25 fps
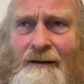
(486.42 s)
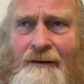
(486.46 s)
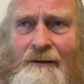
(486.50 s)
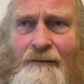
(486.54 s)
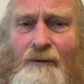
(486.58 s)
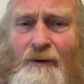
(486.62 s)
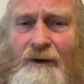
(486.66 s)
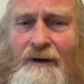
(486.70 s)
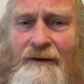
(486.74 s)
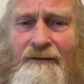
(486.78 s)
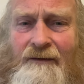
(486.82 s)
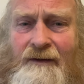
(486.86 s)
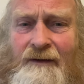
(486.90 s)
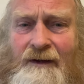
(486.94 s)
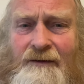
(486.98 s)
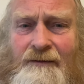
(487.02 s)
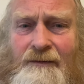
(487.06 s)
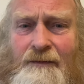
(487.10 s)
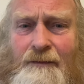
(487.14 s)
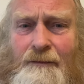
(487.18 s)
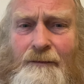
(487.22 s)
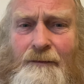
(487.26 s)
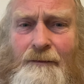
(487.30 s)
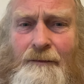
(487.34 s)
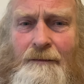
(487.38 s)
One of these
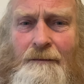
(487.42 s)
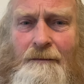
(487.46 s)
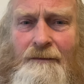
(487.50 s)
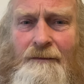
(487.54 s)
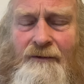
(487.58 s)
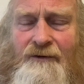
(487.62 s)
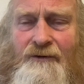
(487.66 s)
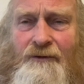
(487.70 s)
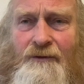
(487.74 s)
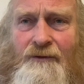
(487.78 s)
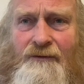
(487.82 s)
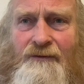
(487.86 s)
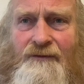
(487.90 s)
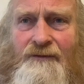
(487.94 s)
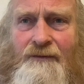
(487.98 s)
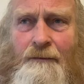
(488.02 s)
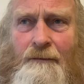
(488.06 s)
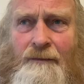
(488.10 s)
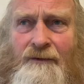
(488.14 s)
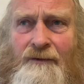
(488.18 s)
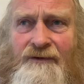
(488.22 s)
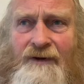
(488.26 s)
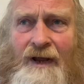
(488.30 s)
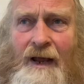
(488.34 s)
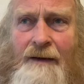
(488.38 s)
sort of
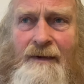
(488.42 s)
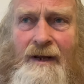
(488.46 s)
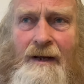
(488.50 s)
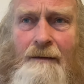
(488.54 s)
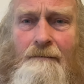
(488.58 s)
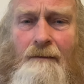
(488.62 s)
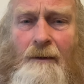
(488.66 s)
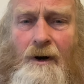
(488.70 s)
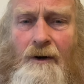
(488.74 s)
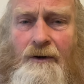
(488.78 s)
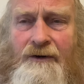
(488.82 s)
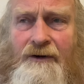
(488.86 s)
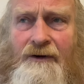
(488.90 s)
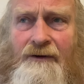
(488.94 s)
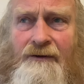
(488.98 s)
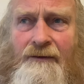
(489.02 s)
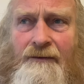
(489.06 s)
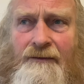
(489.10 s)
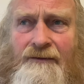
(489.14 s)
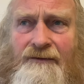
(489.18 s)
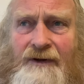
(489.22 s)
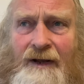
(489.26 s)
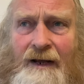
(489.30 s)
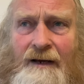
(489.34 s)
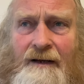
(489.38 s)

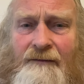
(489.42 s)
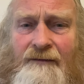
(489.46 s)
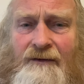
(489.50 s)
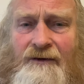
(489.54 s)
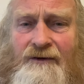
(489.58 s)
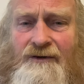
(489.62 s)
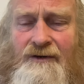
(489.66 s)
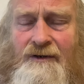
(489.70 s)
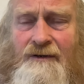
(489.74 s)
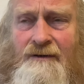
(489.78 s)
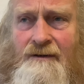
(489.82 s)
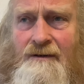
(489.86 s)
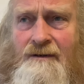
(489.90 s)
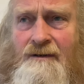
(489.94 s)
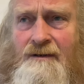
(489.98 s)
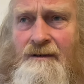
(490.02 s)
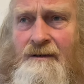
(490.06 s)
semi-modern televisions.